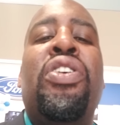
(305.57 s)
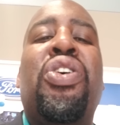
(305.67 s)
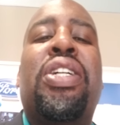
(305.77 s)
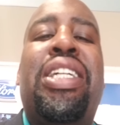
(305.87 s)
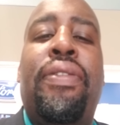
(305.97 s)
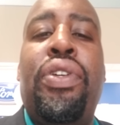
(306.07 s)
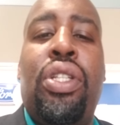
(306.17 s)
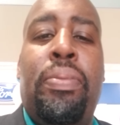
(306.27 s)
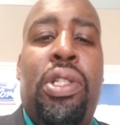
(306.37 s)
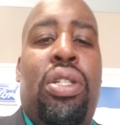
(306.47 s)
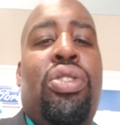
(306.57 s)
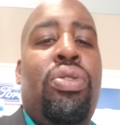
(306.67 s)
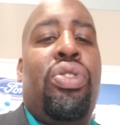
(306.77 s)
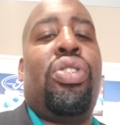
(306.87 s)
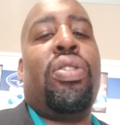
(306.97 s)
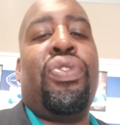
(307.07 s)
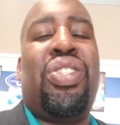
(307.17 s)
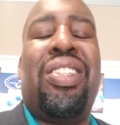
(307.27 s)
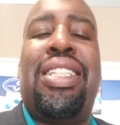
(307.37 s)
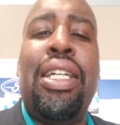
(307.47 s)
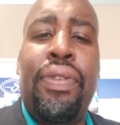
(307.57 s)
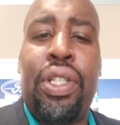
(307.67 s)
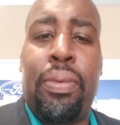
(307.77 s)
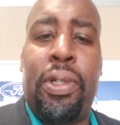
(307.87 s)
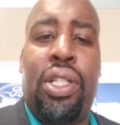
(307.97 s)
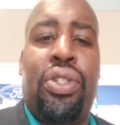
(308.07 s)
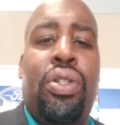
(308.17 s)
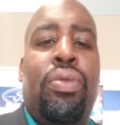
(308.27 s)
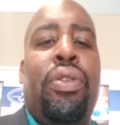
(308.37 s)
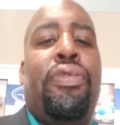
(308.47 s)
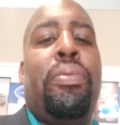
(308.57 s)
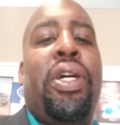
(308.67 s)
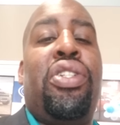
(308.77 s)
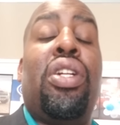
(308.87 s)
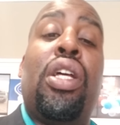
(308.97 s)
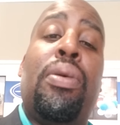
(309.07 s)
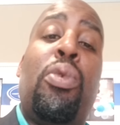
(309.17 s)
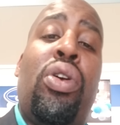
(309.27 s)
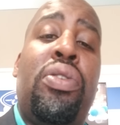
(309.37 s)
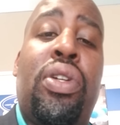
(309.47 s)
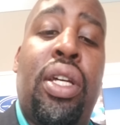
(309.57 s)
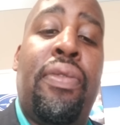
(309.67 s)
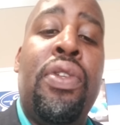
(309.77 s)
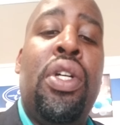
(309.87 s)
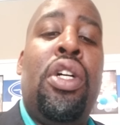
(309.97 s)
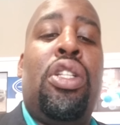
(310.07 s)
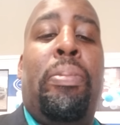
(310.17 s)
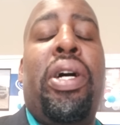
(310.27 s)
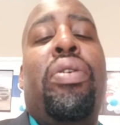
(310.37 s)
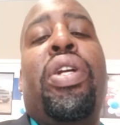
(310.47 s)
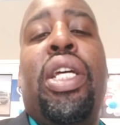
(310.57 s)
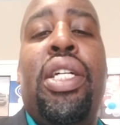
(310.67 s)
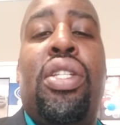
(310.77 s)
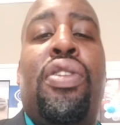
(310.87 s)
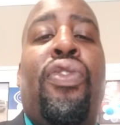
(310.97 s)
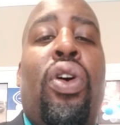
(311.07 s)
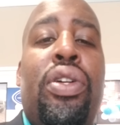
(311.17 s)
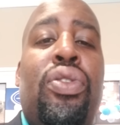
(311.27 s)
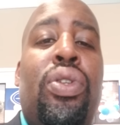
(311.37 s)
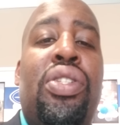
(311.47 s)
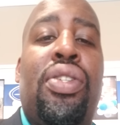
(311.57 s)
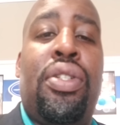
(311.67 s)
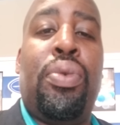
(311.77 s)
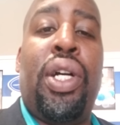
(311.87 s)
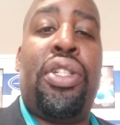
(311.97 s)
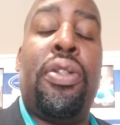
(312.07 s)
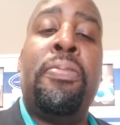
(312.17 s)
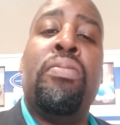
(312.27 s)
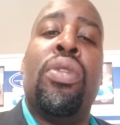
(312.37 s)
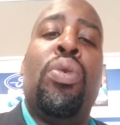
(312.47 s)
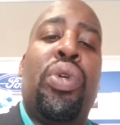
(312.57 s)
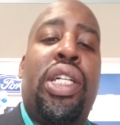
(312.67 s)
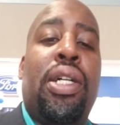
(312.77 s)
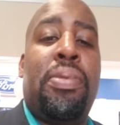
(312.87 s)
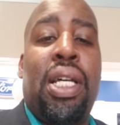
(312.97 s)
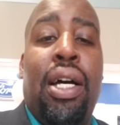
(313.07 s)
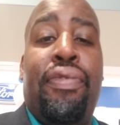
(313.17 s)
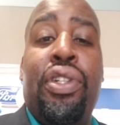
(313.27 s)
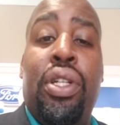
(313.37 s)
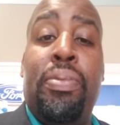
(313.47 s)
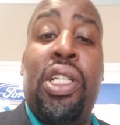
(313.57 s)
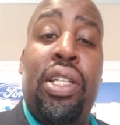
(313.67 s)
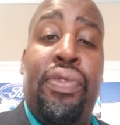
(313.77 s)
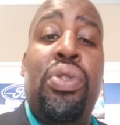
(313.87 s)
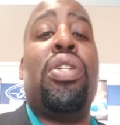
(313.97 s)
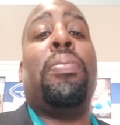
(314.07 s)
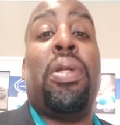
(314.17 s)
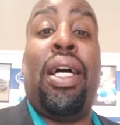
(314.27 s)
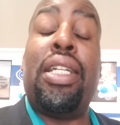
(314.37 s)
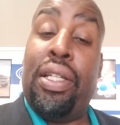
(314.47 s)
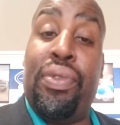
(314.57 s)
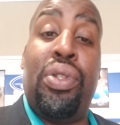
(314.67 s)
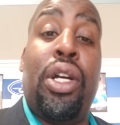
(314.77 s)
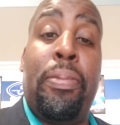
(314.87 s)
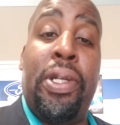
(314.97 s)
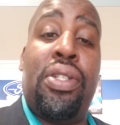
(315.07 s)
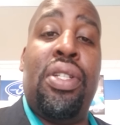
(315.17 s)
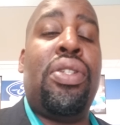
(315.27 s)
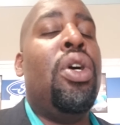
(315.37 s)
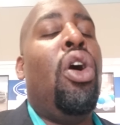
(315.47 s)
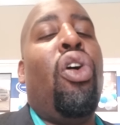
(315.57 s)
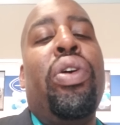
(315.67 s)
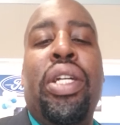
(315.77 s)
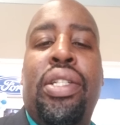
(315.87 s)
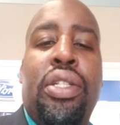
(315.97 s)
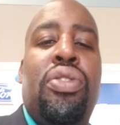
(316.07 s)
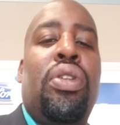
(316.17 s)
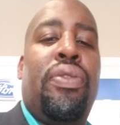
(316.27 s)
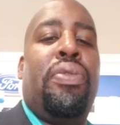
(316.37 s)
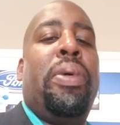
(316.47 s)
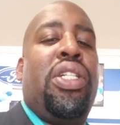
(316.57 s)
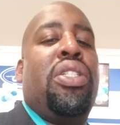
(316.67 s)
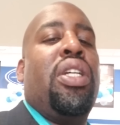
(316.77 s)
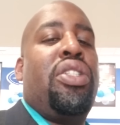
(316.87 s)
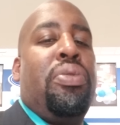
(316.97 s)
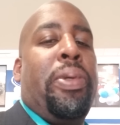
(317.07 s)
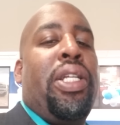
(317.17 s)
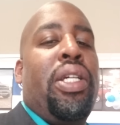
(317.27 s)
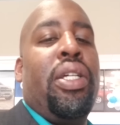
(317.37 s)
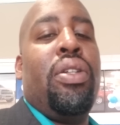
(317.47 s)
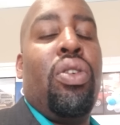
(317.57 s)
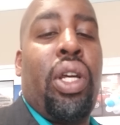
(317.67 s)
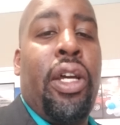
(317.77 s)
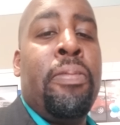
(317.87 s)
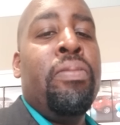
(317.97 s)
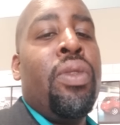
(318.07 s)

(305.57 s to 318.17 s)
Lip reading: you're giving them additional service. You're giving them additional information. And the more you give, the better it is as far as on the situation when it comes time for them to give you something like giving you their business or any additional information that you may need. Okay.